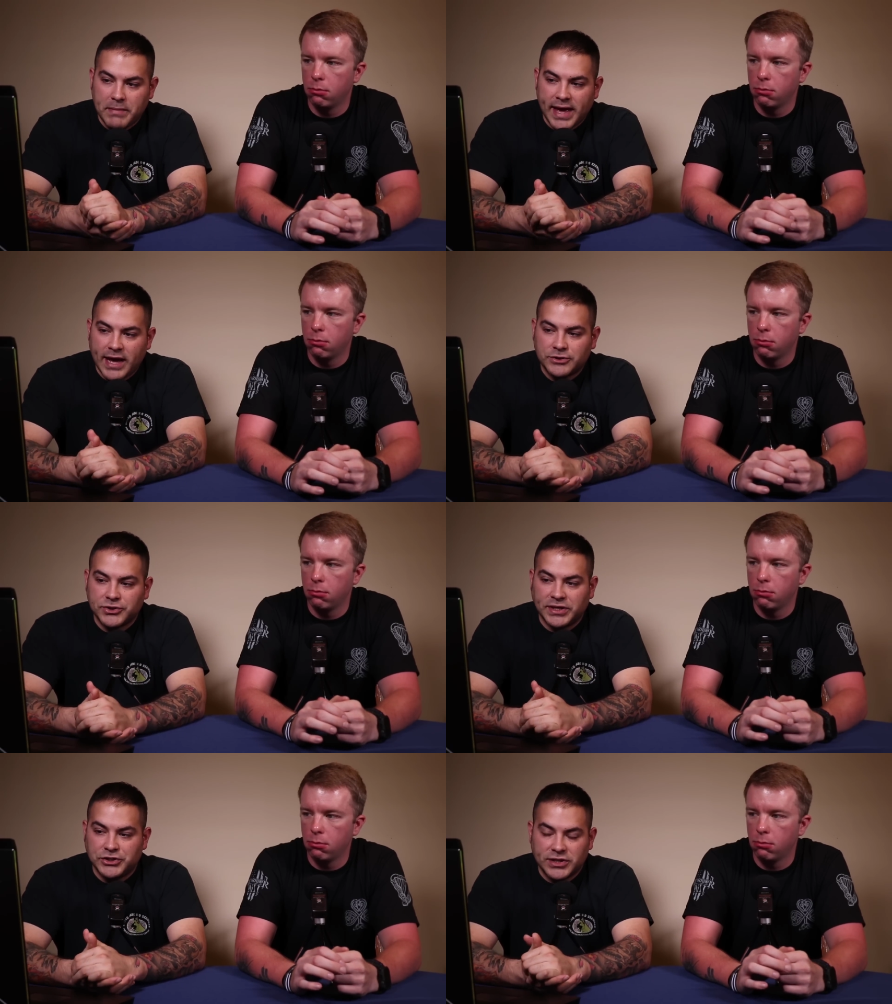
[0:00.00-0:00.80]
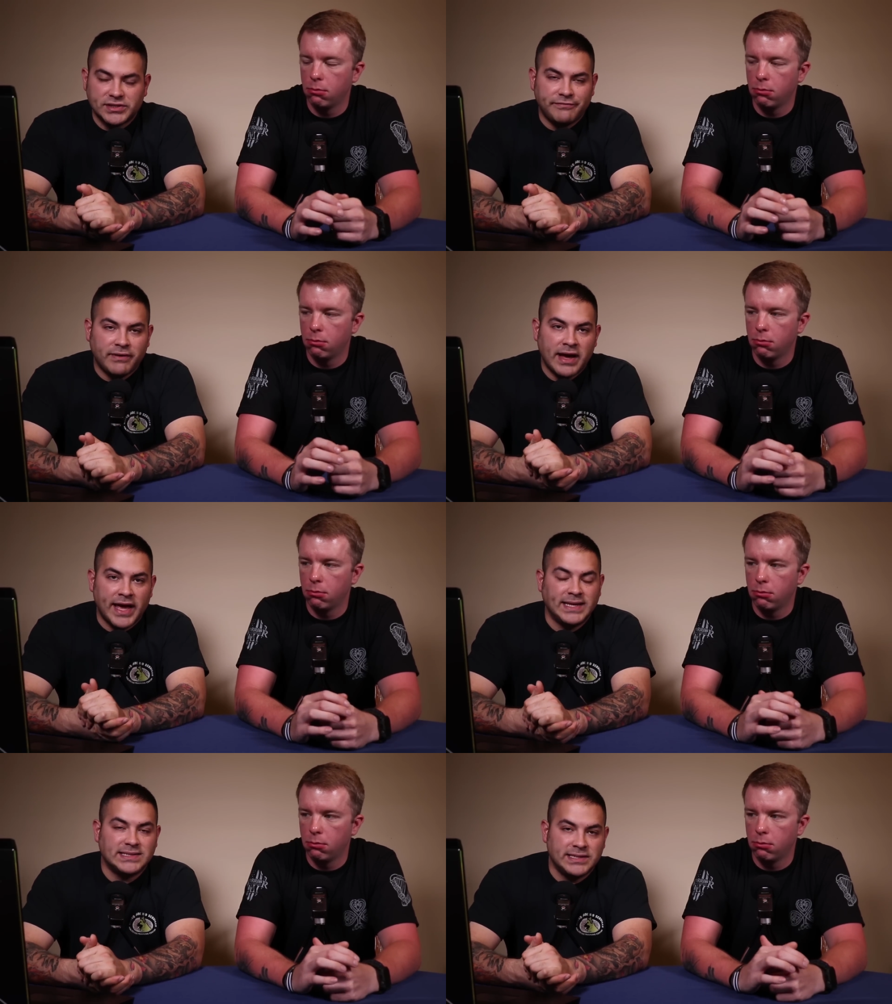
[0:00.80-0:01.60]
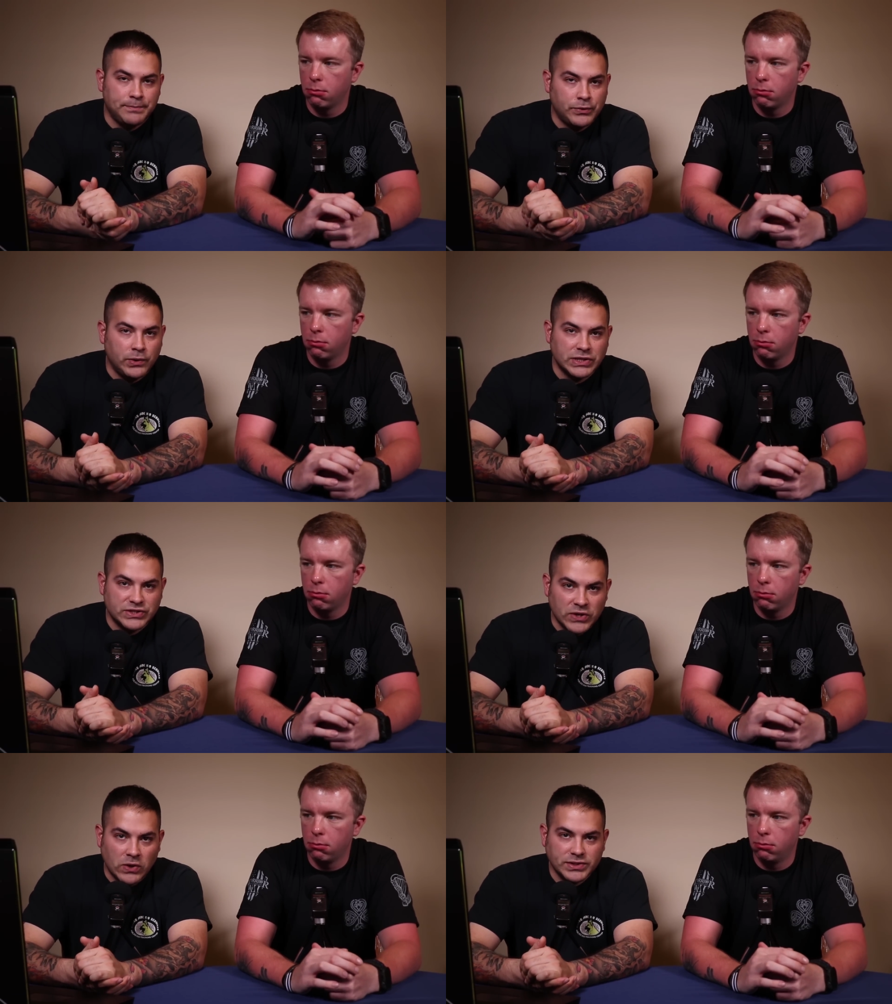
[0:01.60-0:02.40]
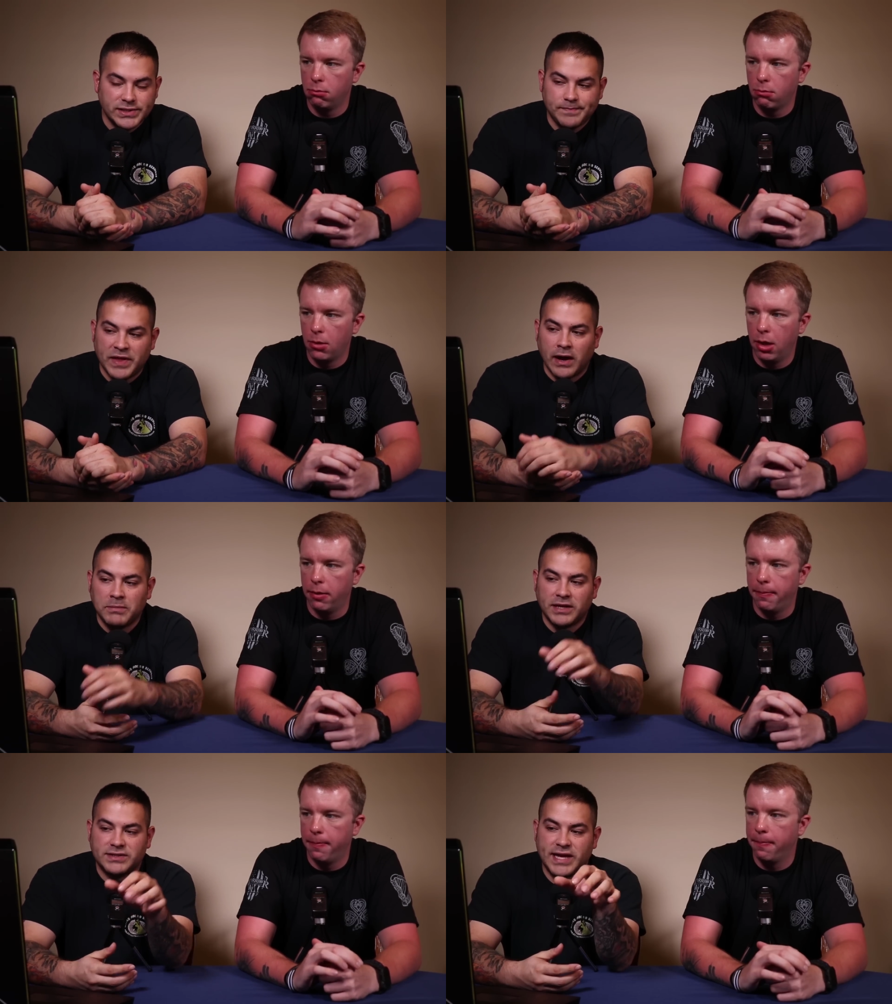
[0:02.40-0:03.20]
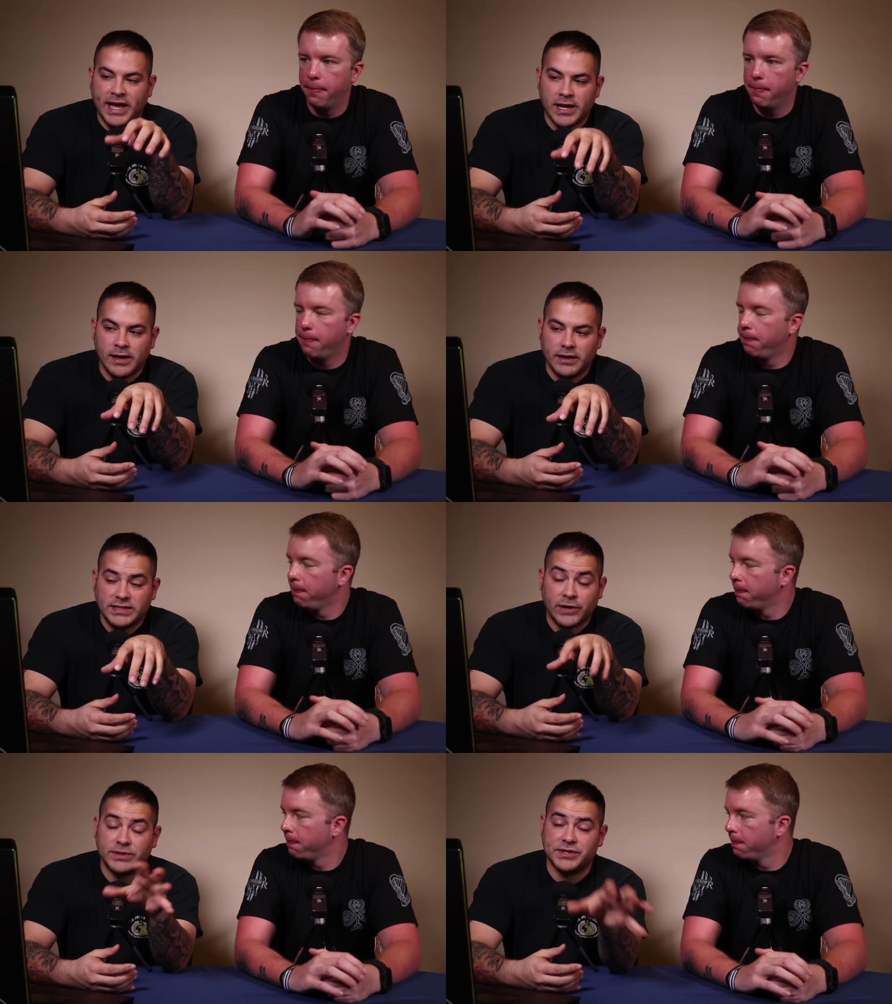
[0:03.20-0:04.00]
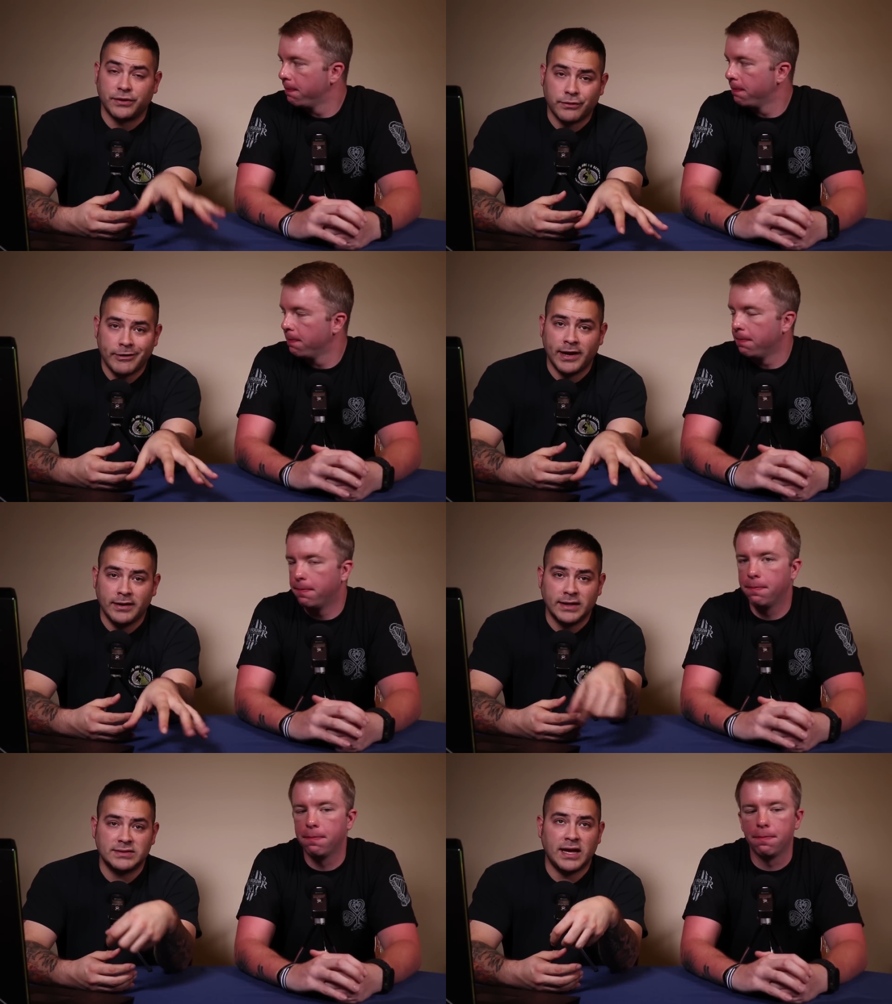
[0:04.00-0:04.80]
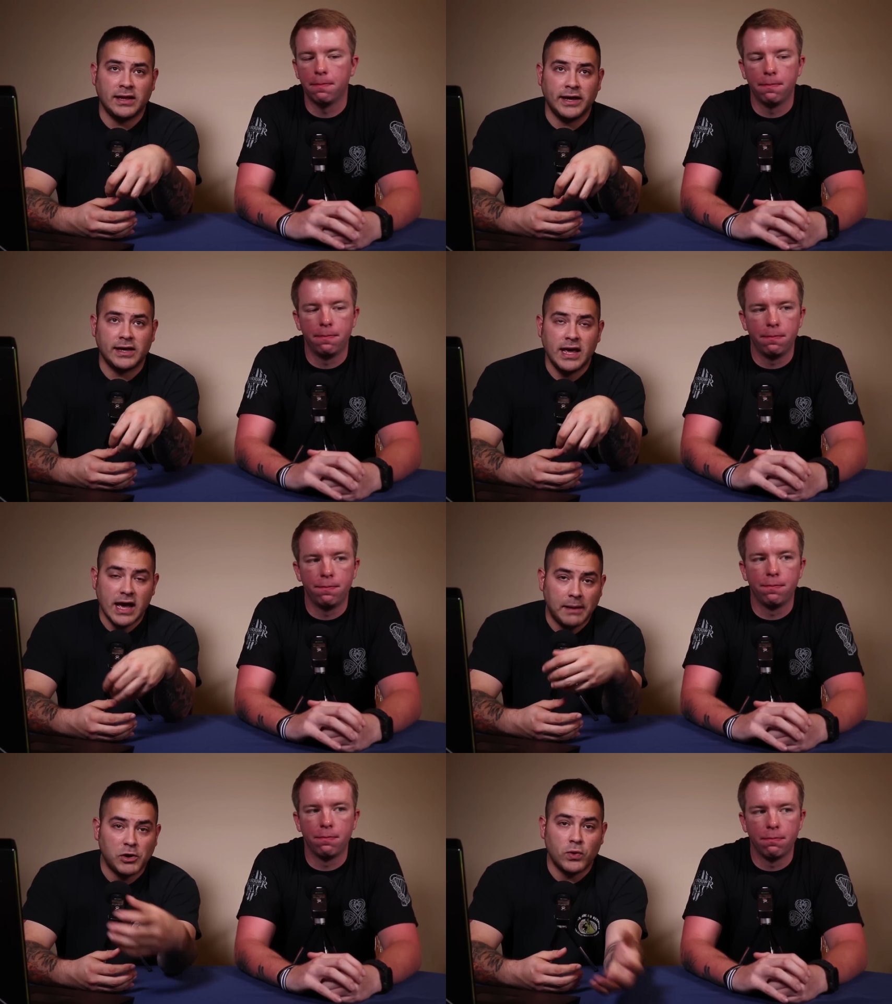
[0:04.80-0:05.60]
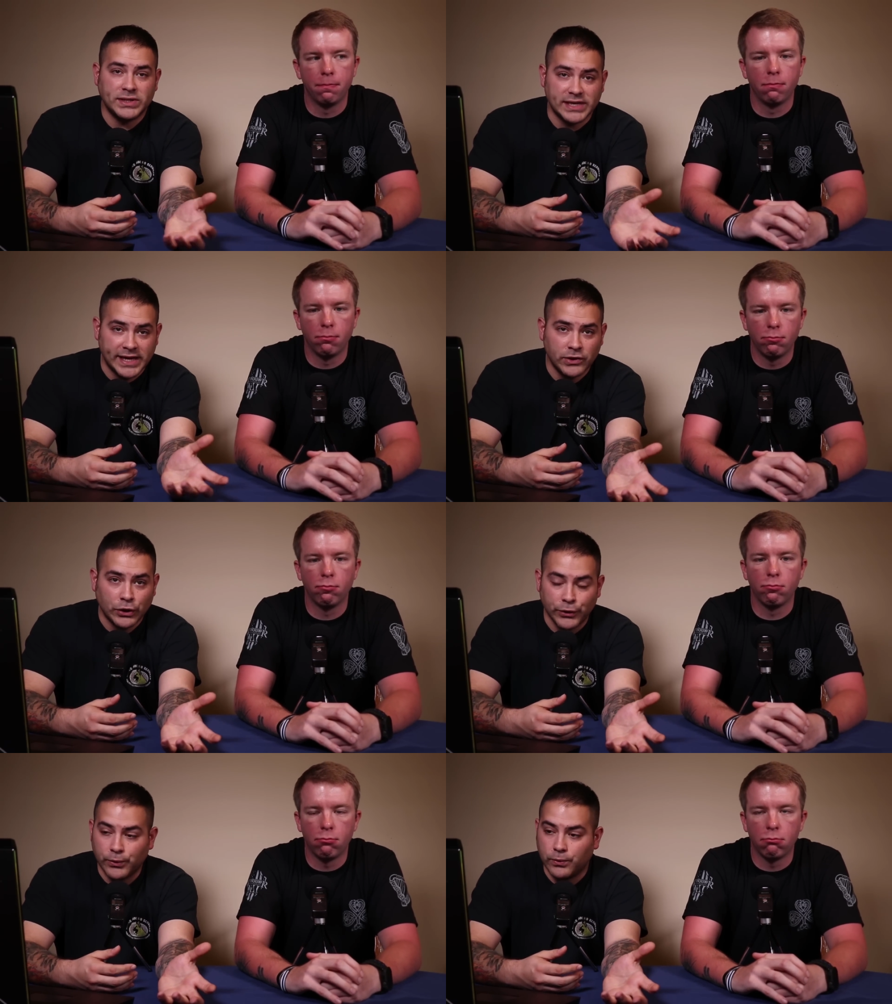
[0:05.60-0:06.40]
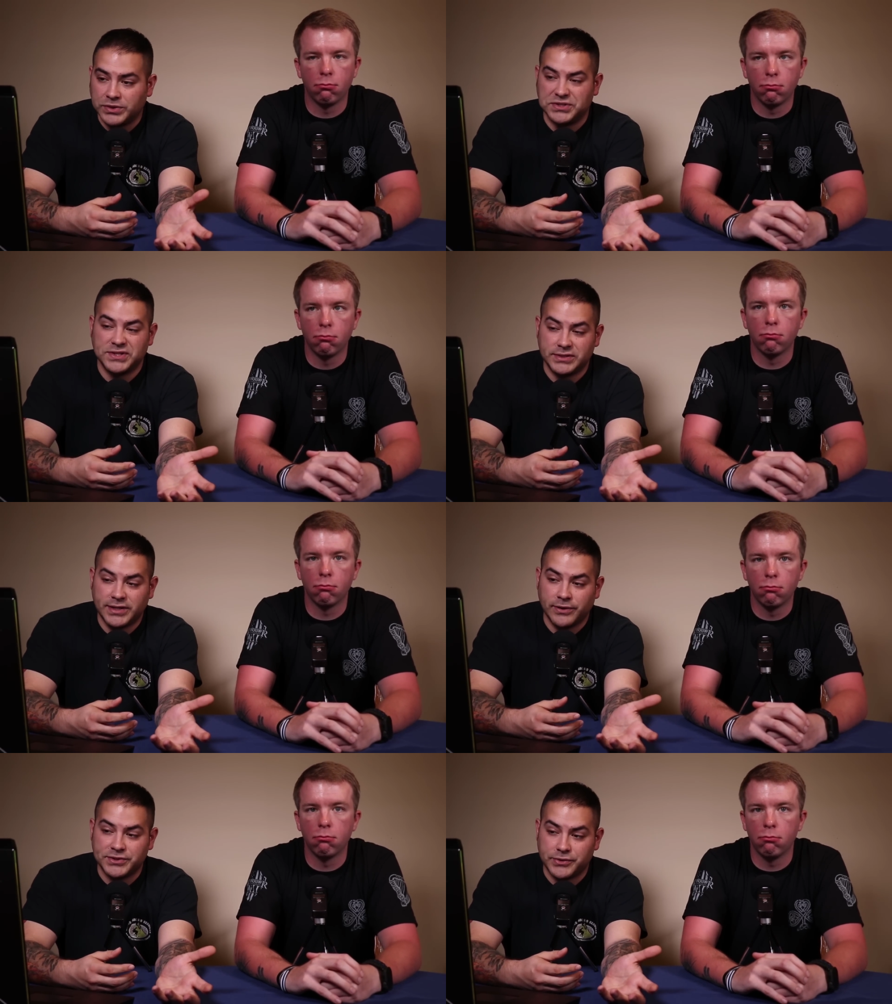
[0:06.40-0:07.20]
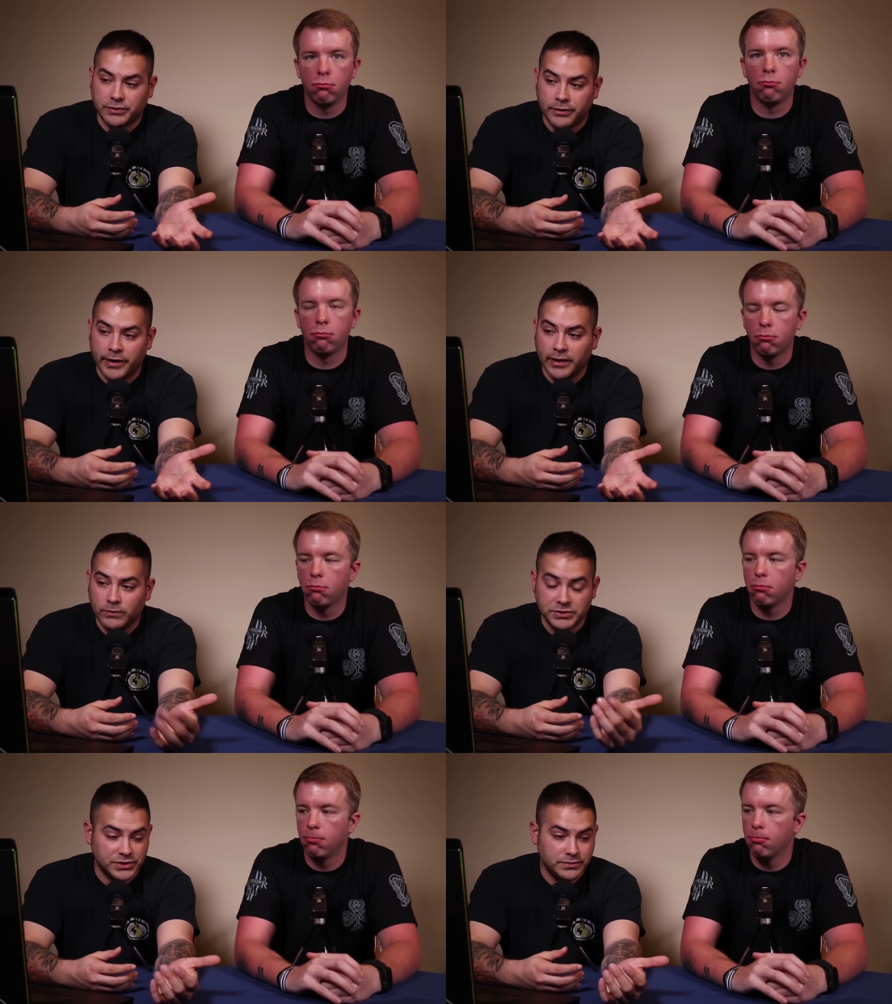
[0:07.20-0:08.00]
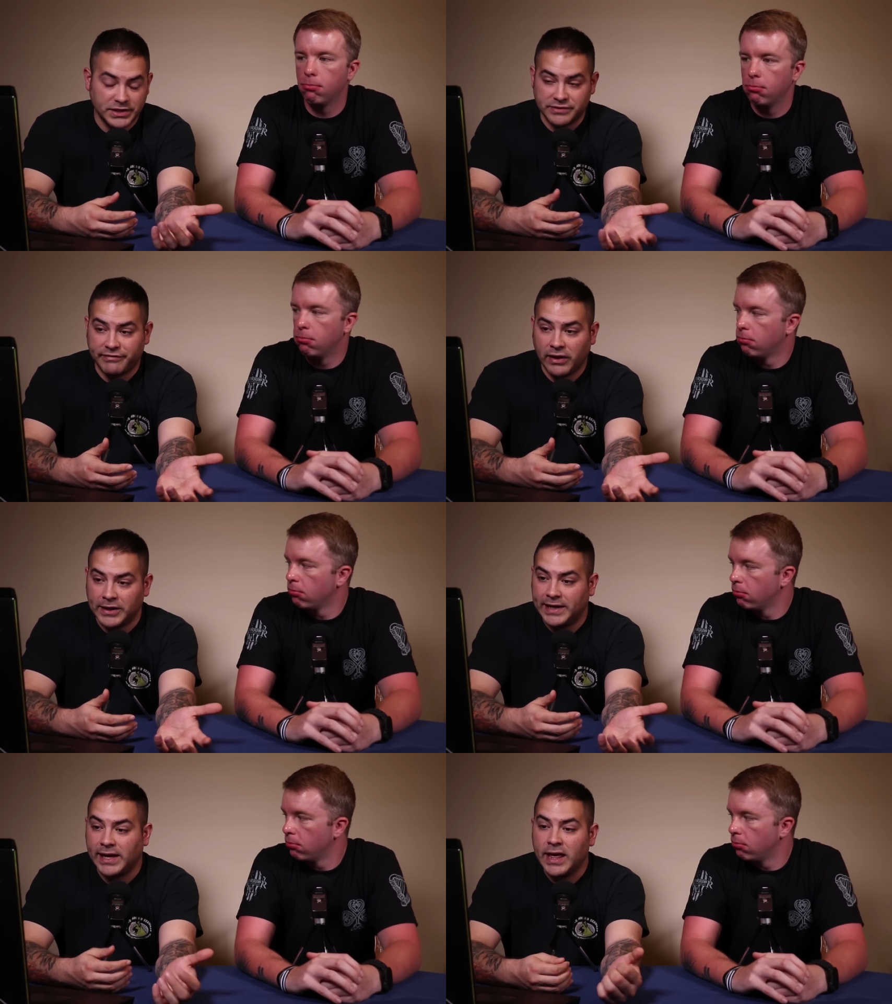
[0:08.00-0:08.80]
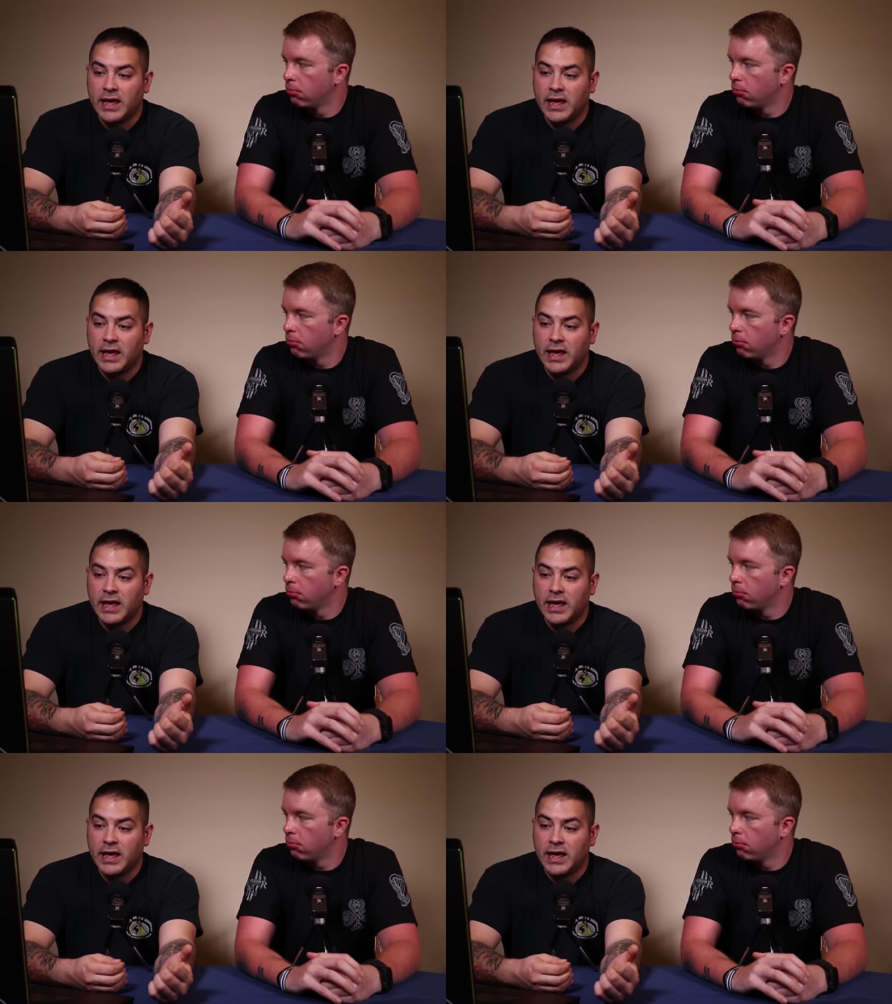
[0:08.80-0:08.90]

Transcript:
Speaker 1: may actually justify a simple assault. Now, I'm not saying terroristic threat. It's not like I'm going to kill you, which is a terrorist threat, which is a felony.